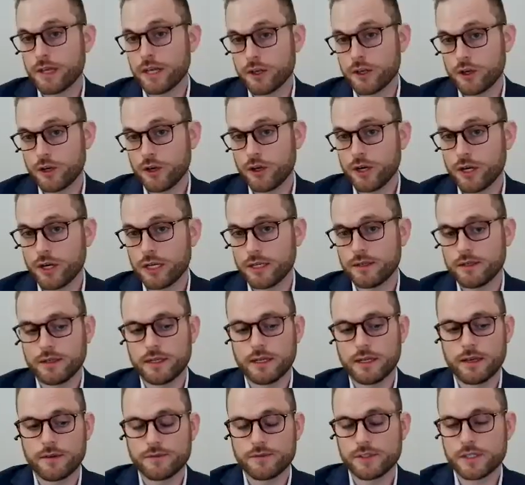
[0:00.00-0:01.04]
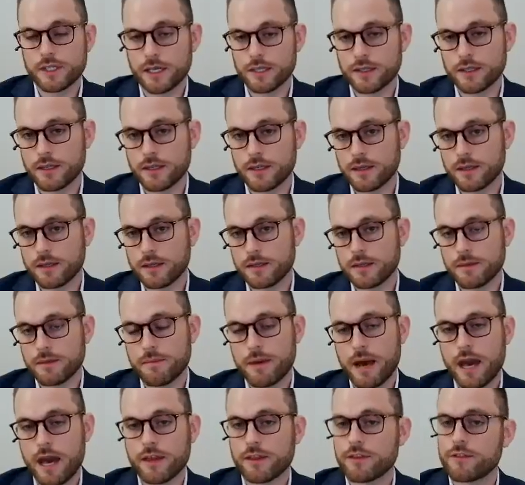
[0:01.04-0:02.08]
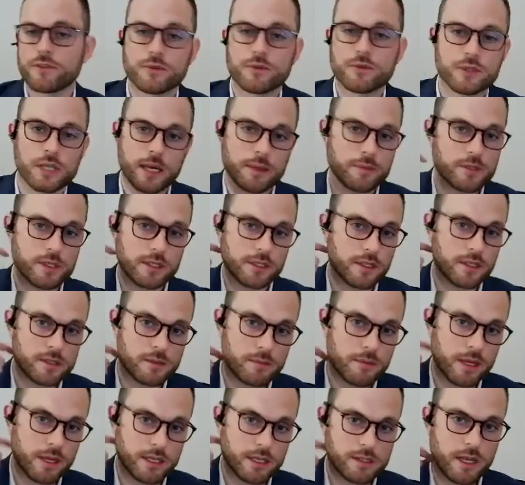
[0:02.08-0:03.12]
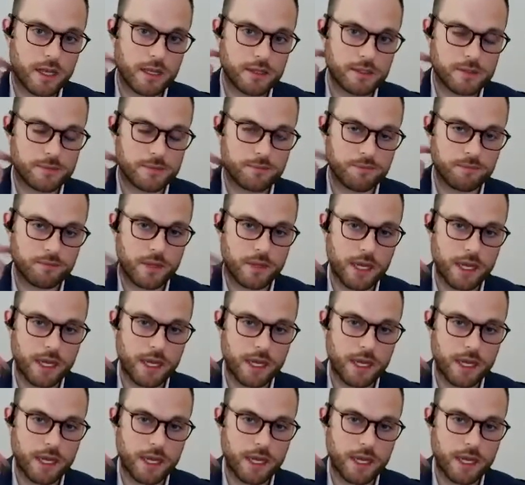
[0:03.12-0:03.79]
theory, they could, and I've done the math a few times. It doesn't make sense.